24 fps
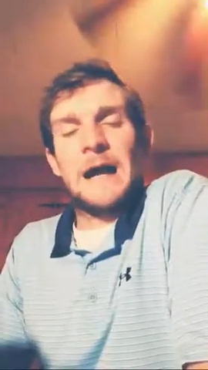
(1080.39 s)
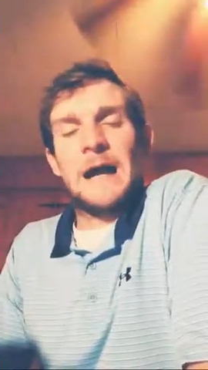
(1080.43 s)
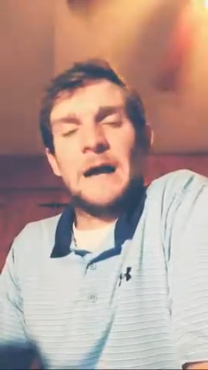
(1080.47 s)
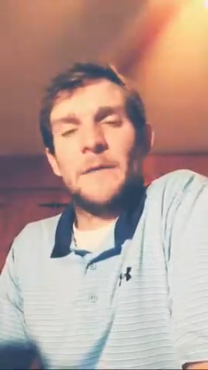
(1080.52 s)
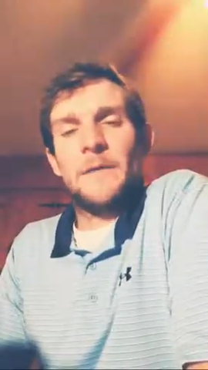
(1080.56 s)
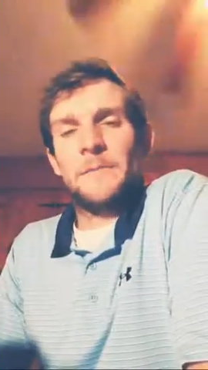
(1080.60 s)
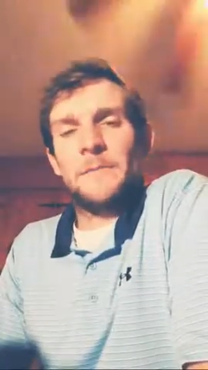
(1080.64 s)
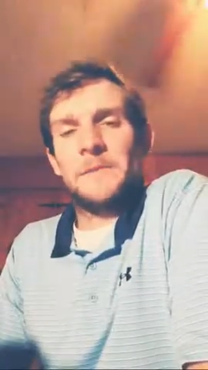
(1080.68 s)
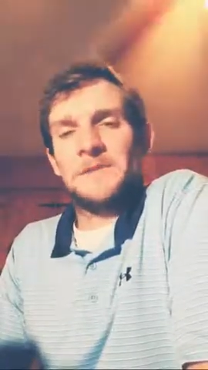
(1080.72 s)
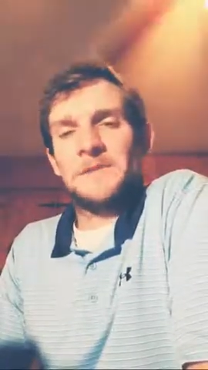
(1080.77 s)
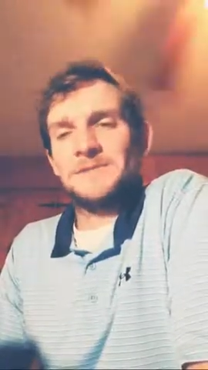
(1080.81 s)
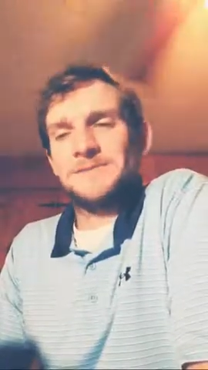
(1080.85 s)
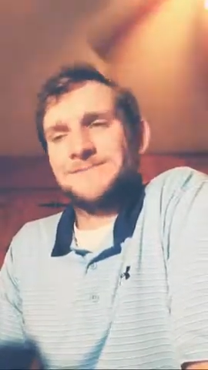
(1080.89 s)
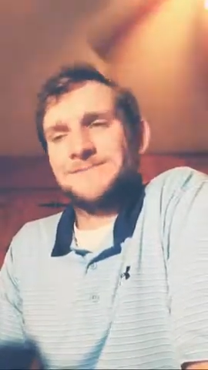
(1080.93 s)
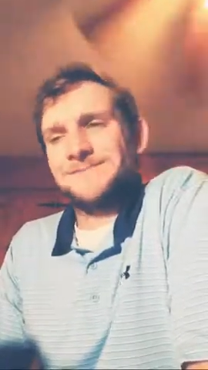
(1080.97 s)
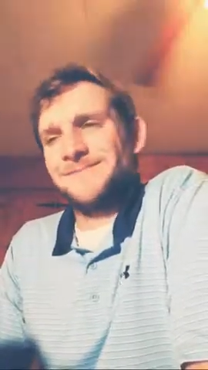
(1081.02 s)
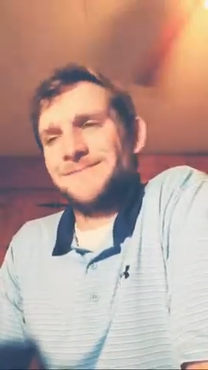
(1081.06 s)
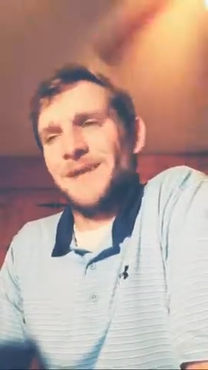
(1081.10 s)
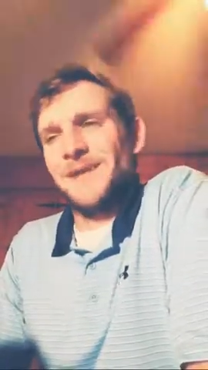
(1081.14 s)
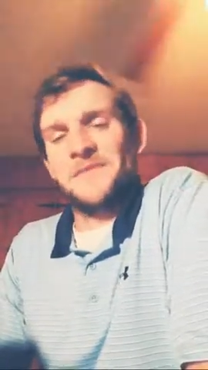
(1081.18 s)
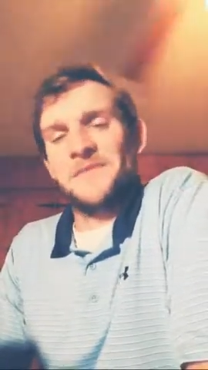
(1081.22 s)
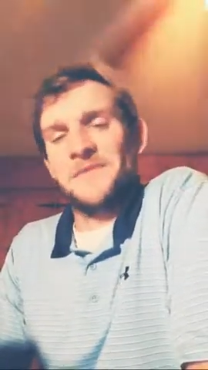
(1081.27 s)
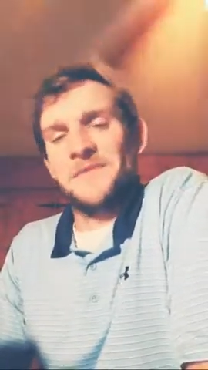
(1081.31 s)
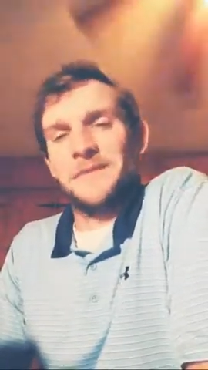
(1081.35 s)
It's
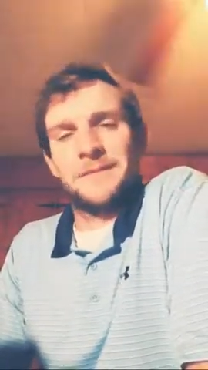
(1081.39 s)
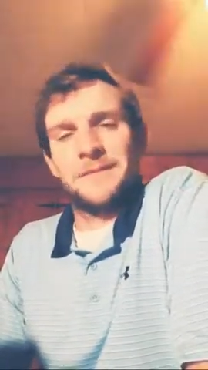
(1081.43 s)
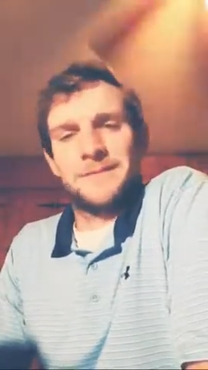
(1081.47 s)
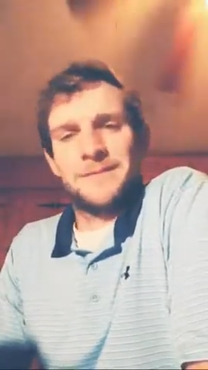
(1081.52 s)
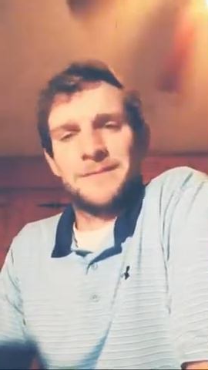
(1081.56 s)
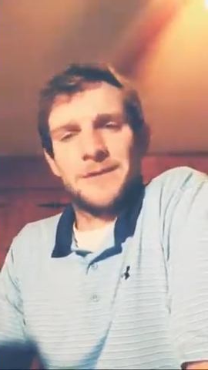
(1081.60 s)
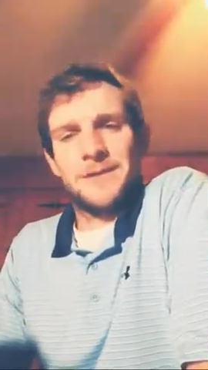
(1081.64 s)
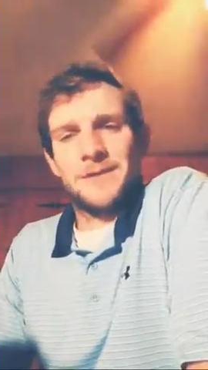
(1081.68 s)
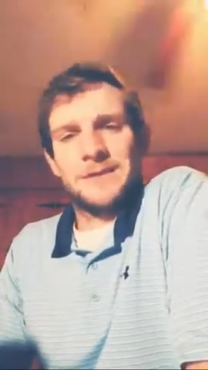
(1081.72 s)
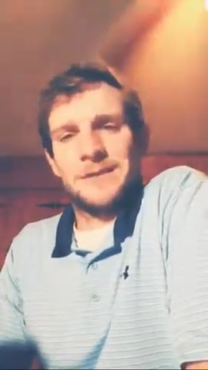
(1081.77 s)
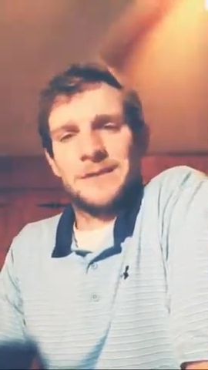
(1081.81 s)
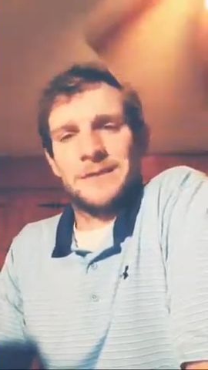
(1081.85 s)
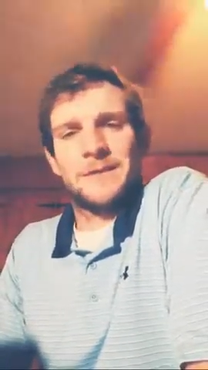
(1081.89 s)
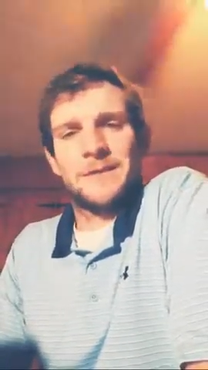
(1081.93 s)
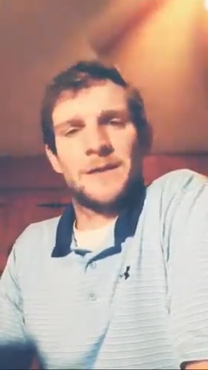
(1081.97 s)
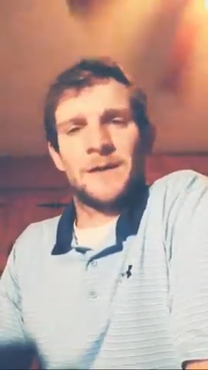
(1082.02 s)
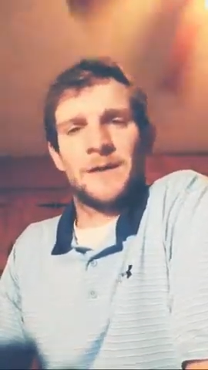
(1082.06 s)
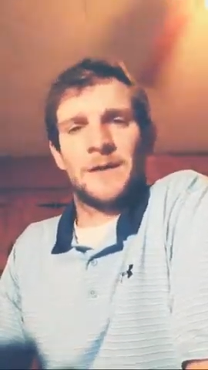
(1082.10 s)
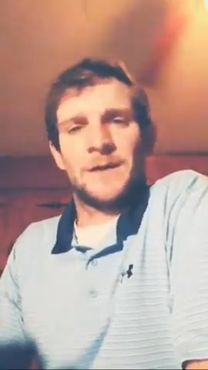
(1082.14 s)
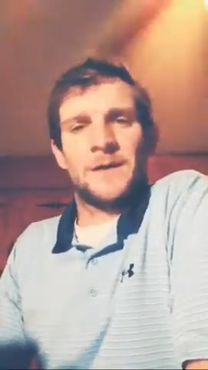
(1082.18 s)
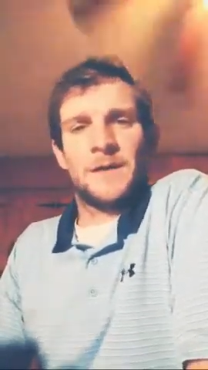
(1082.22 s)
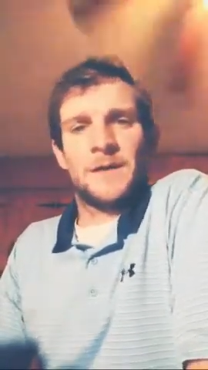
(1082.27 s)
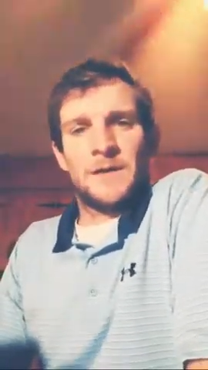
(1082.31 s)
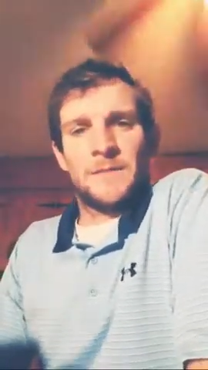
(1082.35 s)
nothing,
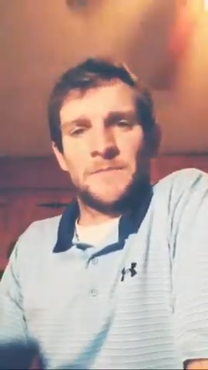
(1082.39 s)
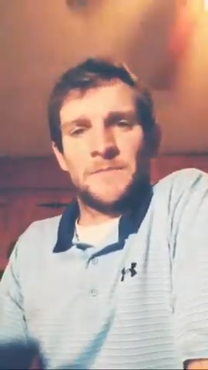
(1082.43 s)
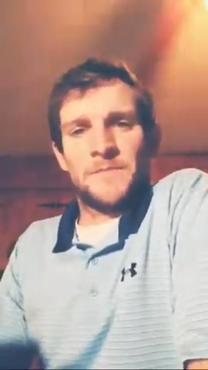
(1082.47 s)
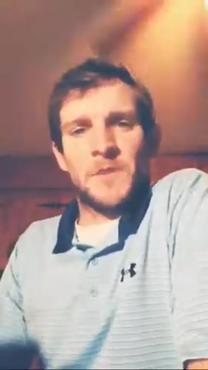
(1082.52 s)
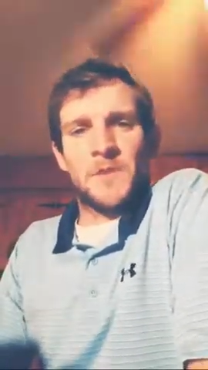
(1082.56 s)
nobody